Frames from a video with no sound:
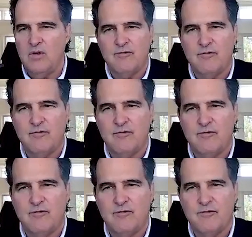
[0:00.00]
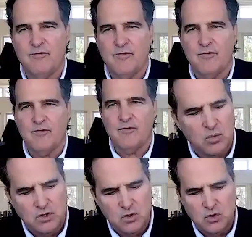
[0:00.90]
we first have to make
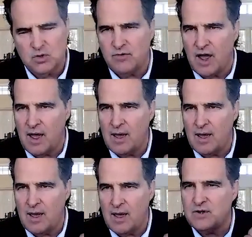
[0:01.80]
sure that we nutrify.